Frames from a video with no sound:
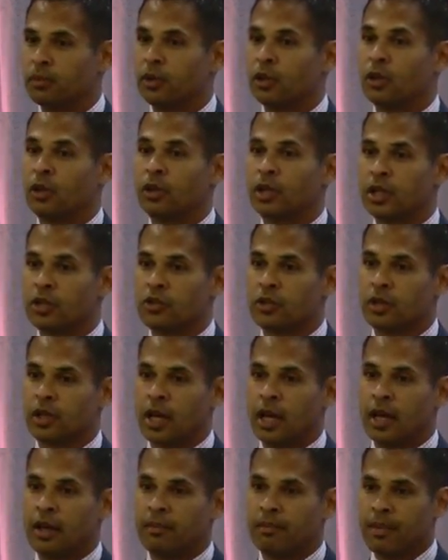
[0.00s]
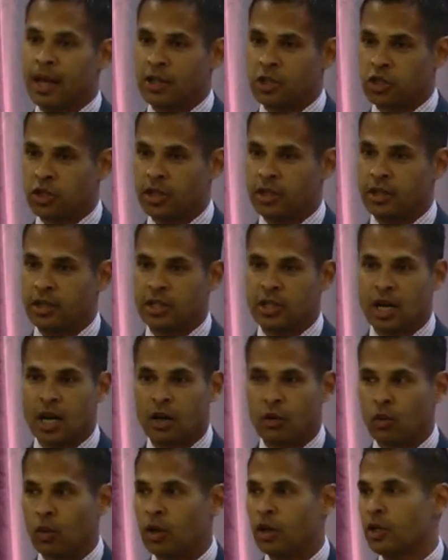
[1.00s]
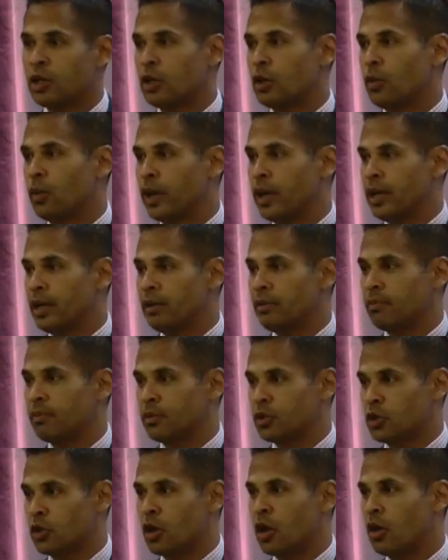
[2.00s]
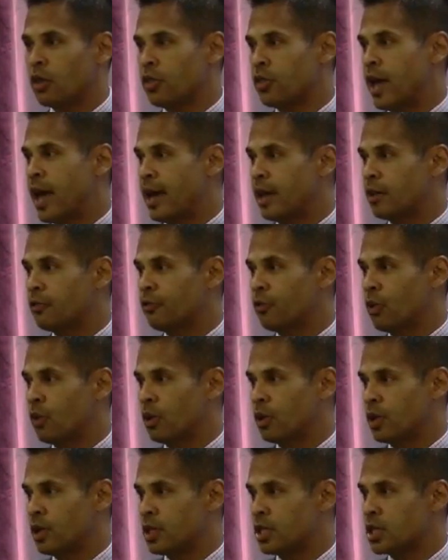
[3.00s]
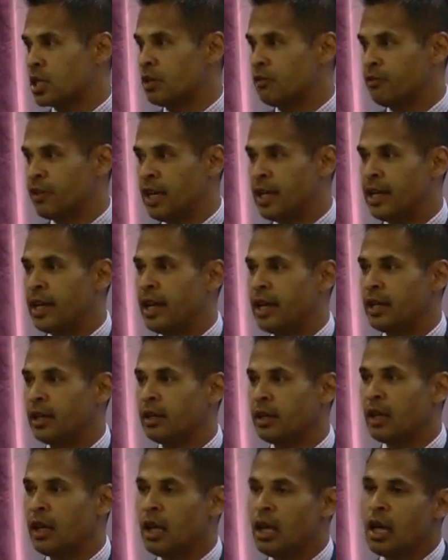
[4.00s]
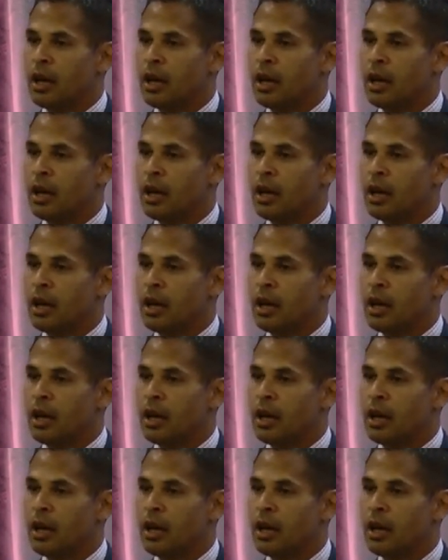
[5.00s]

Lowell mentioned Doug Wood, who we should all thank for this convening,